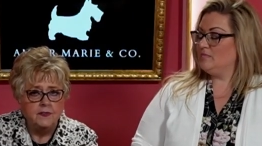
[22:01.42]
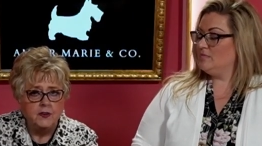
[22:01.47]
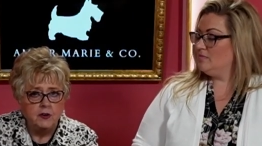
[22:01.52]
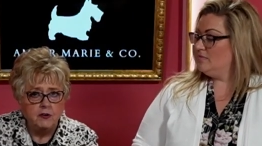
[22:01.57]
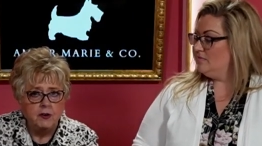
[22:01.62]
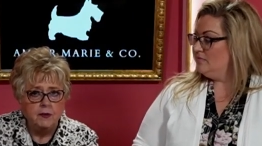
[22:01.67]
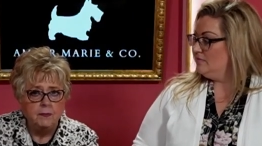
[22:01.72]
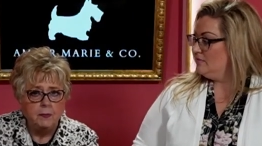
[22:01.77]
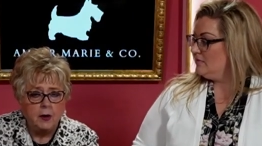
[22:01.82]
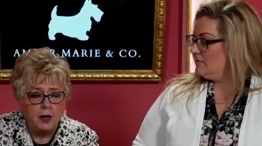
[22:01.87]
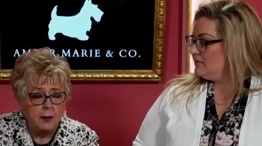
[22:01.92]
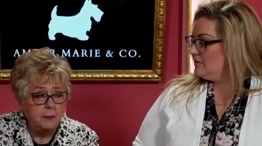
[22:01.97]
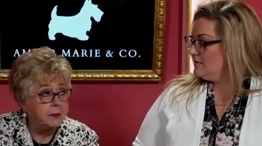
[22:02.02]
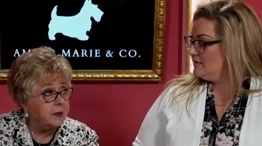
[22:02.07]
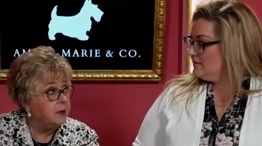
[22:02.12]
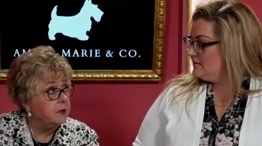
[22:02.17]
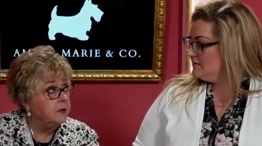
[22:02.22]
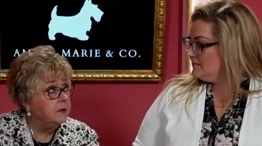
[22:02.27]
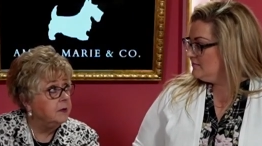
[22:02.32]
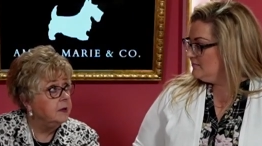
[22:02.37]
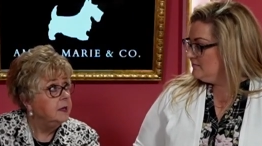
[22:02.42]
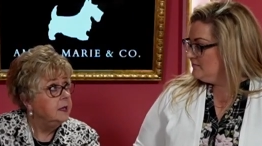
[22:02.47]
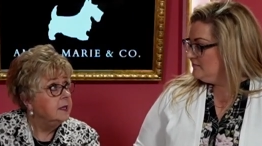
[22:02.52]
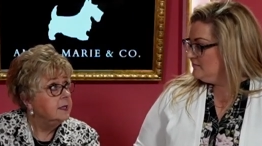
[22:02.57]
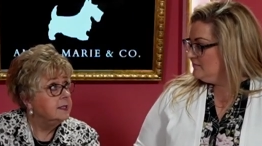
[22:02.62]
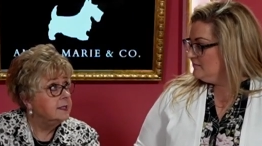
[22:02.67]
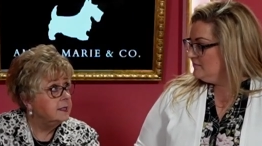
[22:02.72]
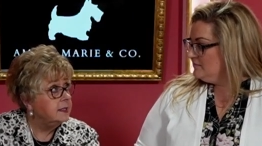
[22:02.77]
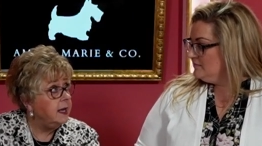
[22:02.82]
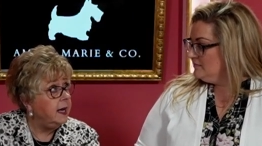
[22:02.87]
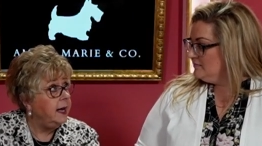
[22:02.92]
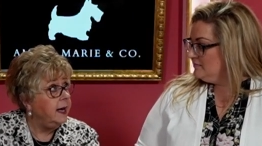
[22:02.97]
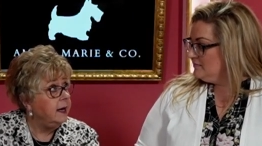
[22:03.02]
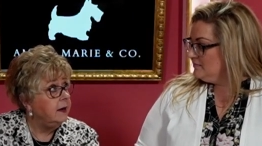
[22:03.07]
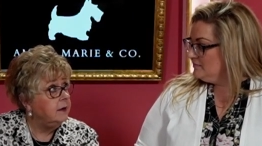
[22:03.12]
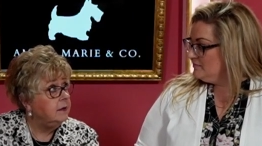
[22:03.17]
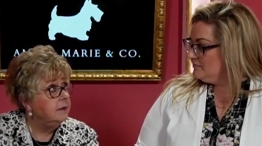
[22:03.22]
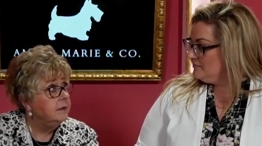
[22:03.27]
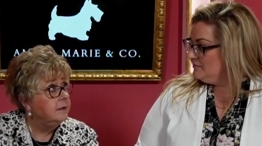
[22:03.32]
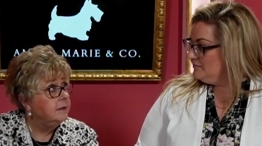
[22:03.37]
Speaker 1: a very popular
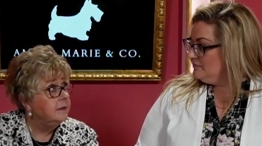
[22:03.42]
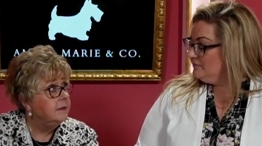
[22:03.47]
style,